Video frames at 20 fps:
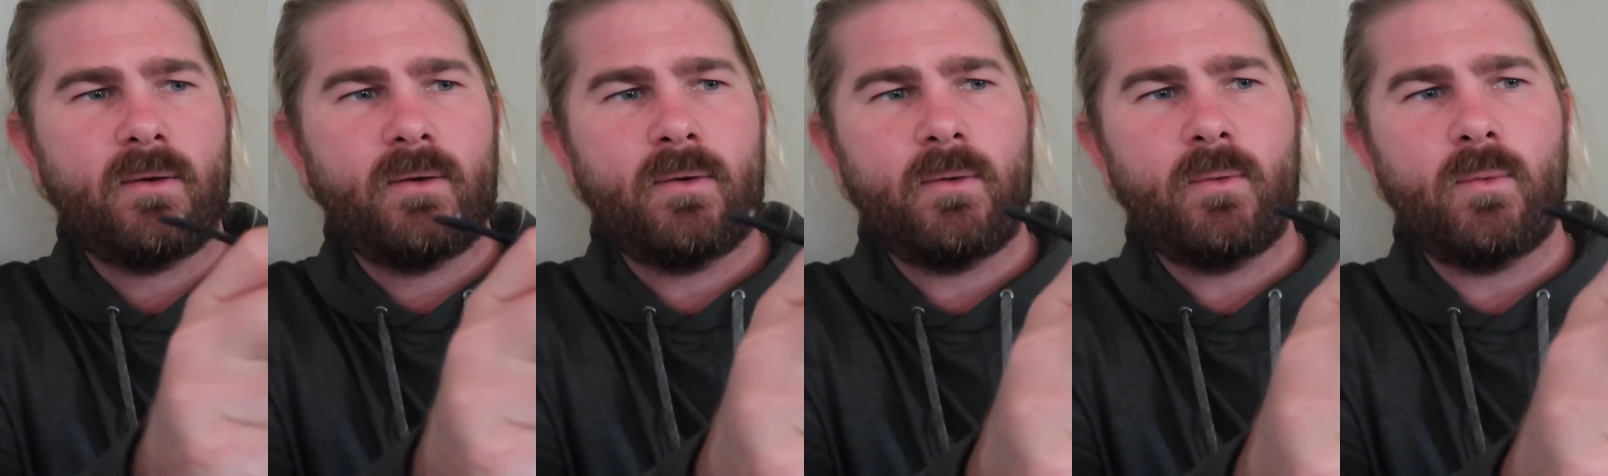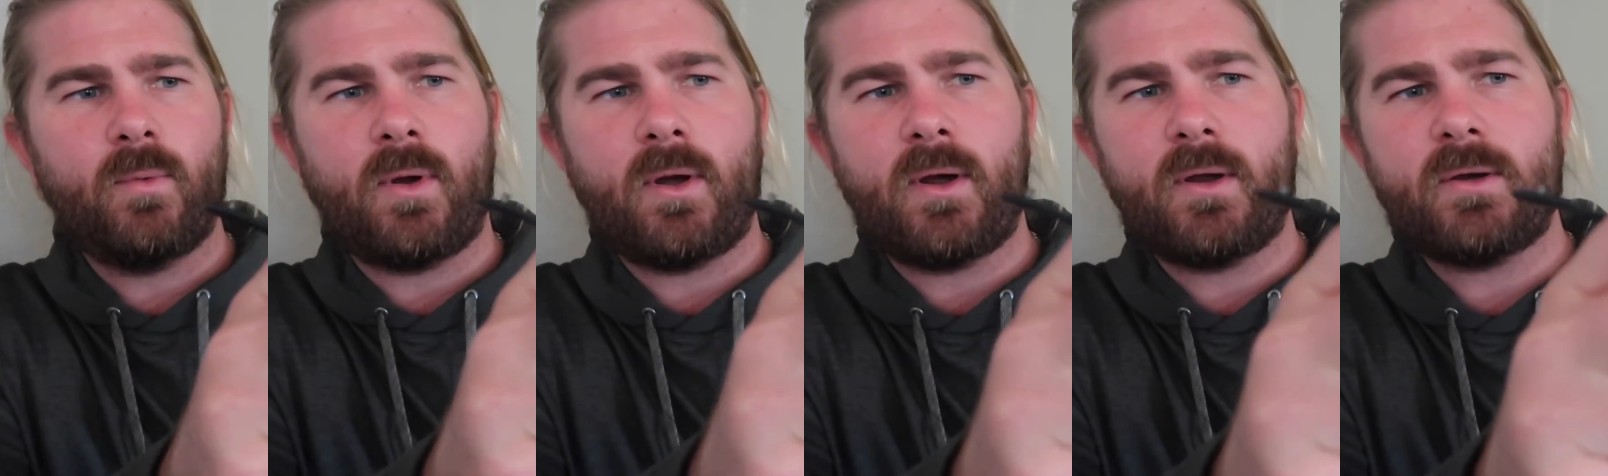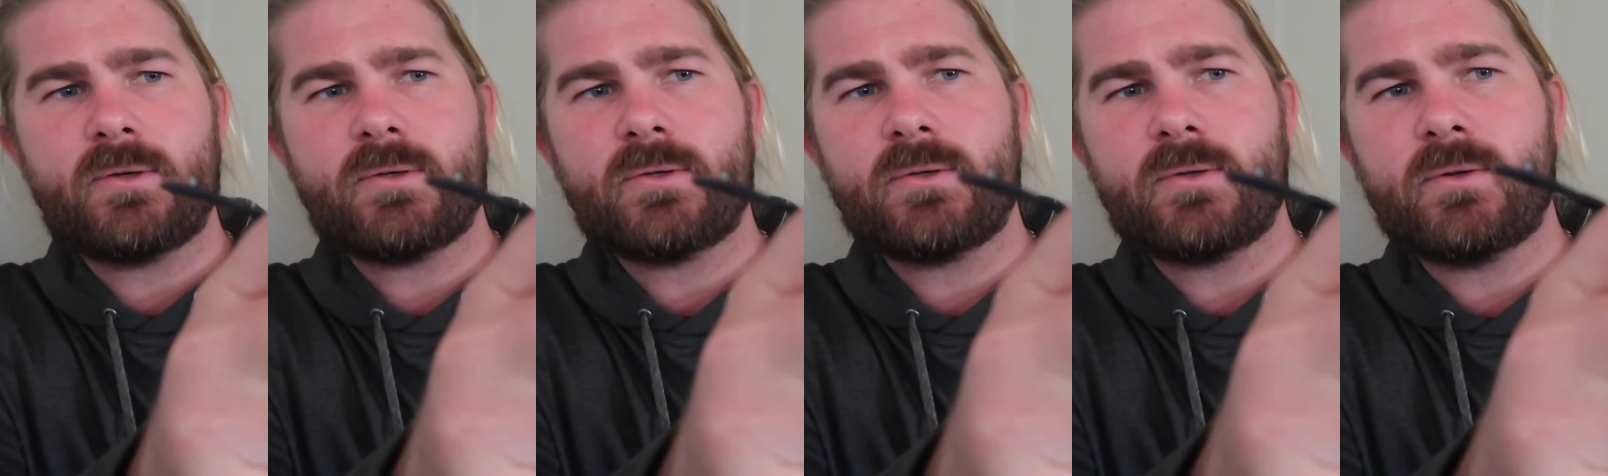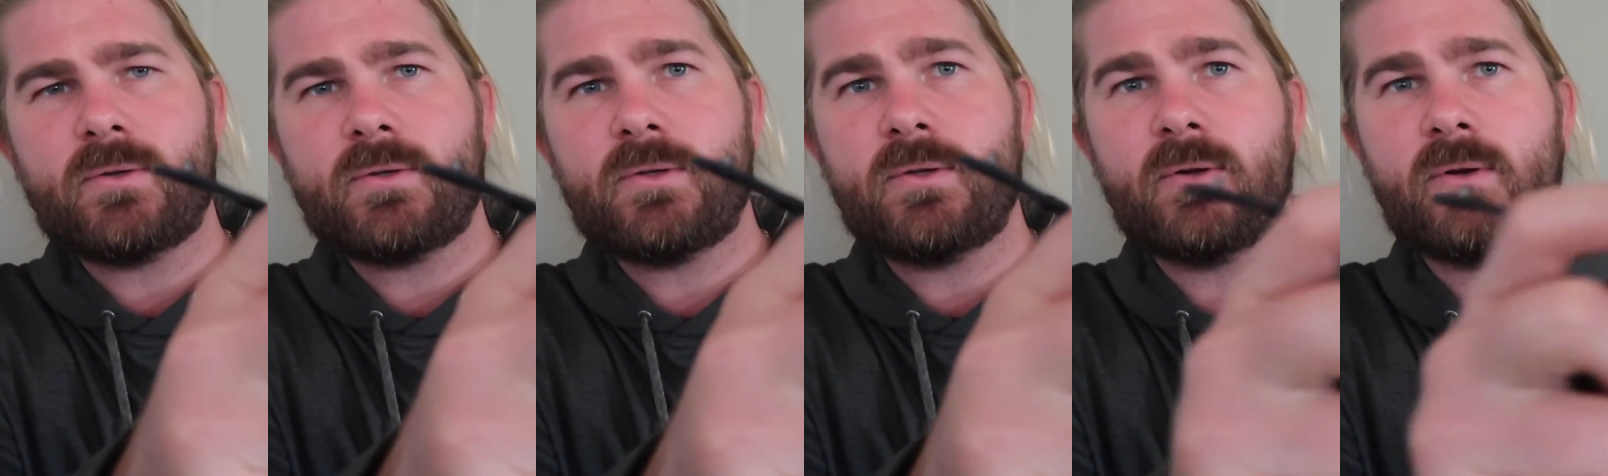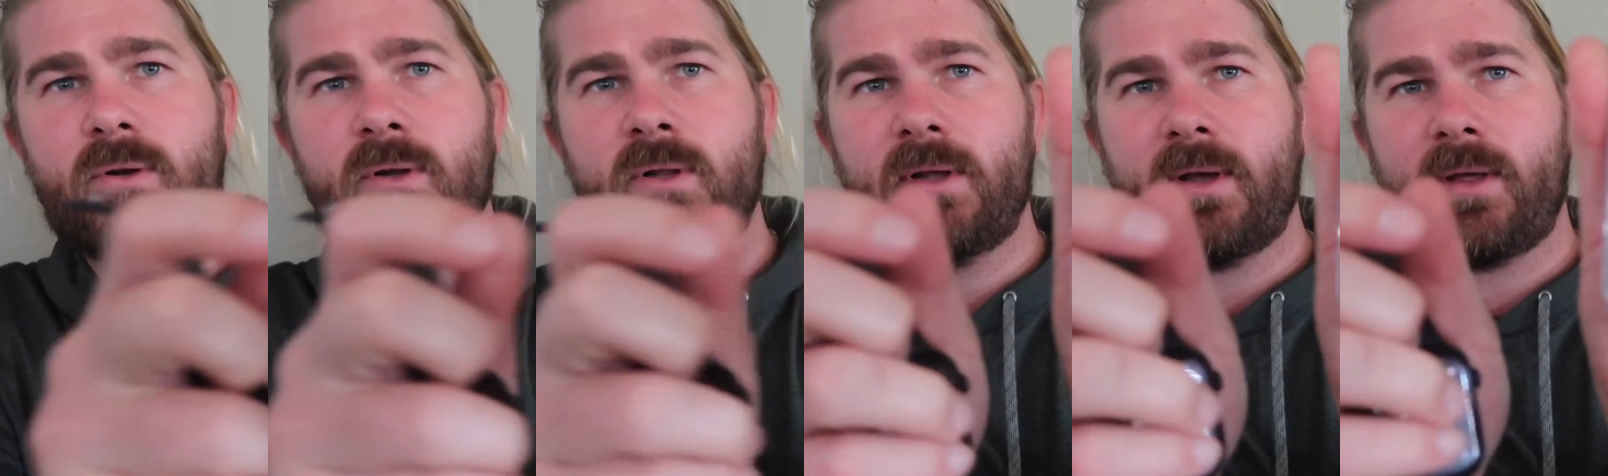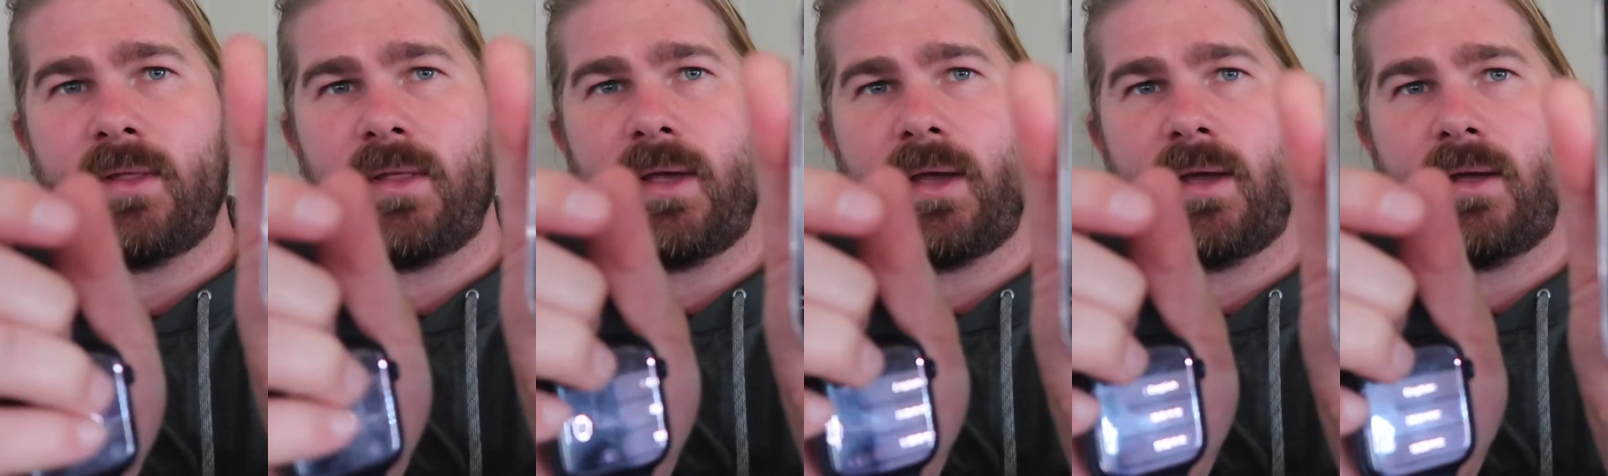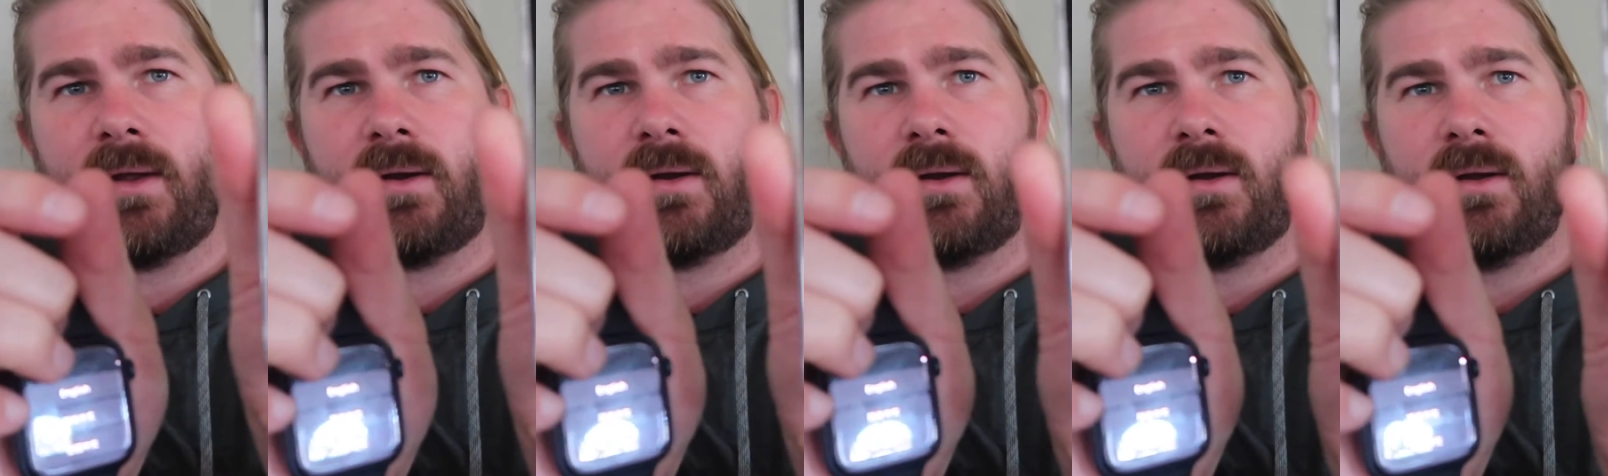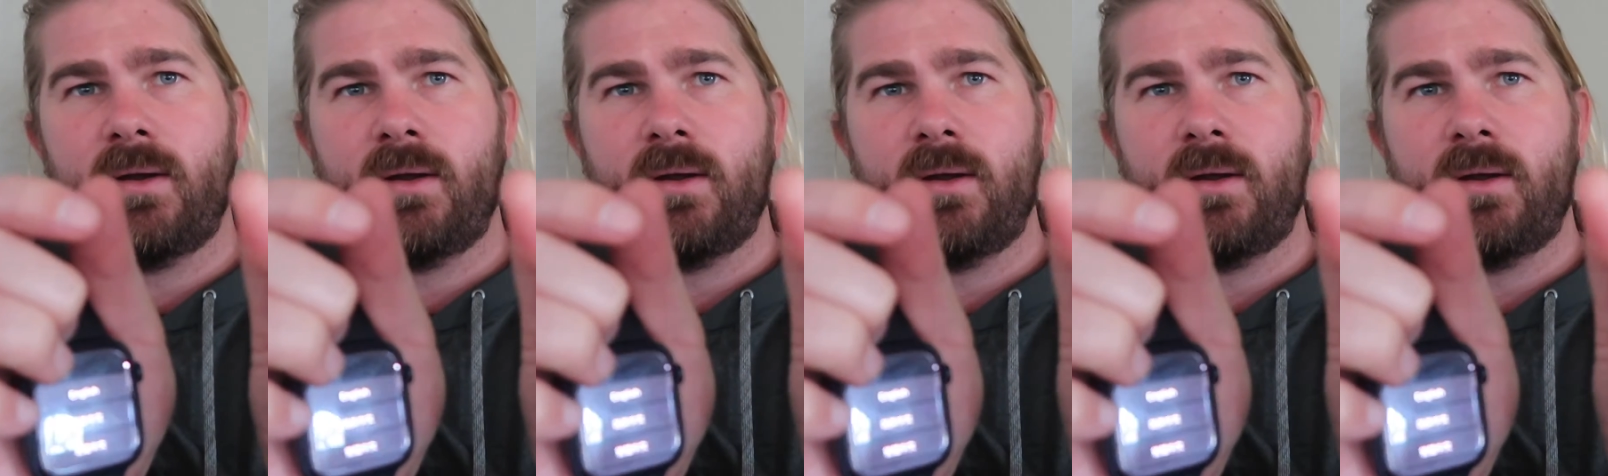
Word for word: new watch. So you'll click that.